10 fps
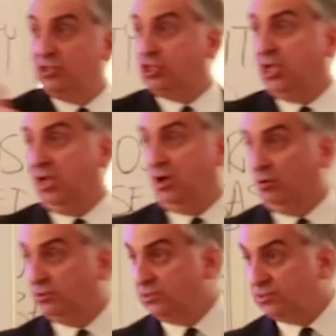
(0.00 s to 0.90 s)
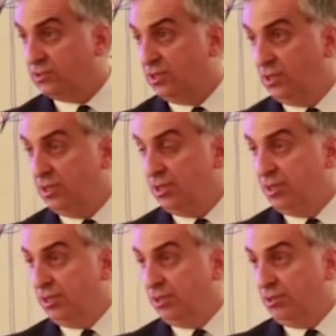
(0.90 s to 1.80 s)
the shareholders.
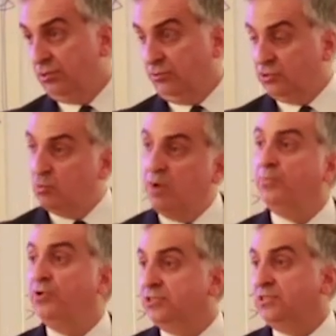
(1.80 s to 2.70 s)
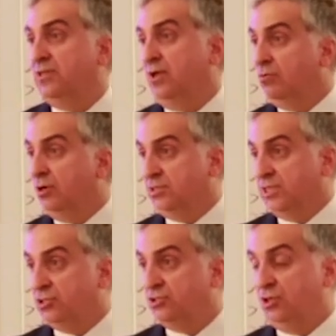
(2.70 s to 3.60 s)
There is one person in that
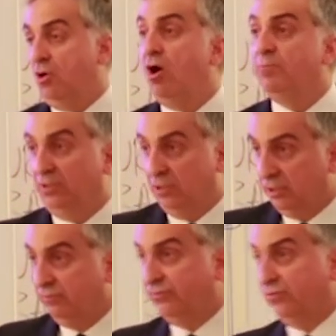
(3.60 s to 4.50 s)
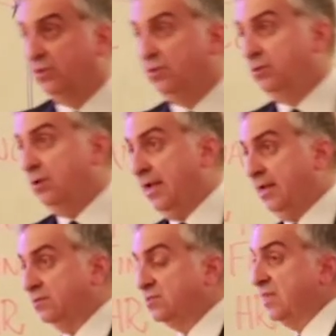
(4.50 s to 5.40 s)
organisation that I believe and
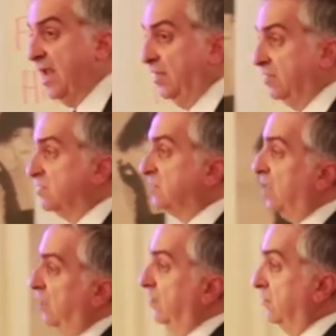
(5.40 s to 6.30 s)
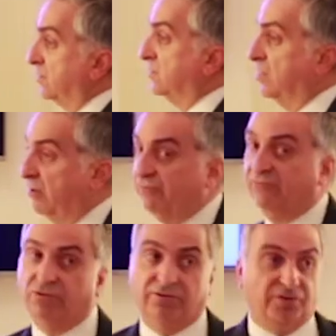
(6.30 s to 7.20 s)
understanding and studying this
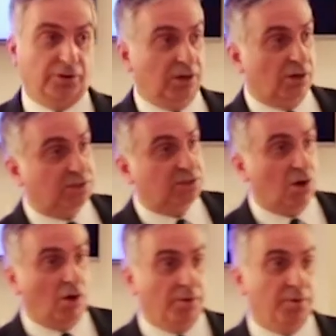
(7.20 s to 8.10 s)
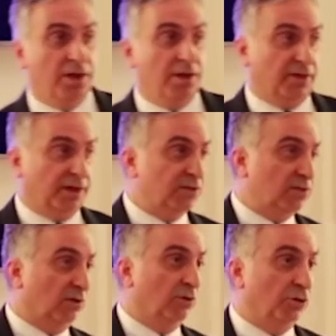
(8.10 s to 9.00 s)
stuff for a very long time that is
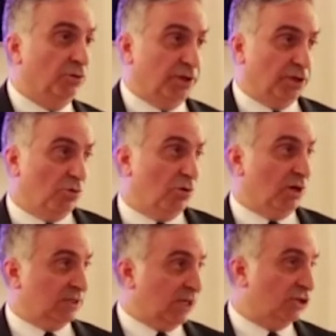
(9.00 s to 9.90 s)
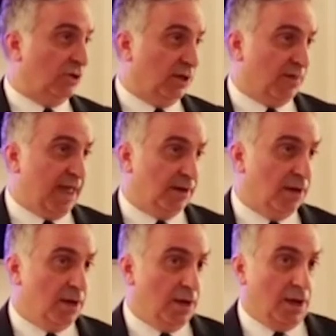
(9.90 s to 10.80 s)
the glue in an organisation like that.
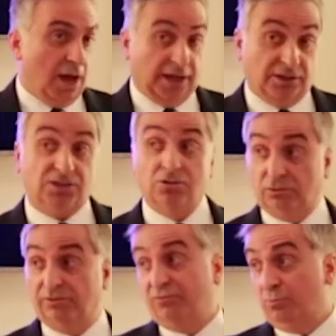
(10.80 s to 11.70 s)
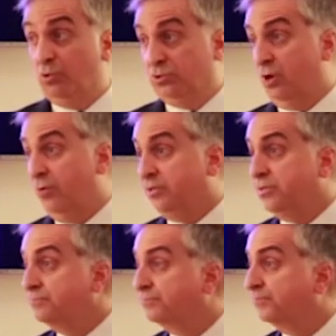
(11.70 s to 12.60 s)
And it's called the football director.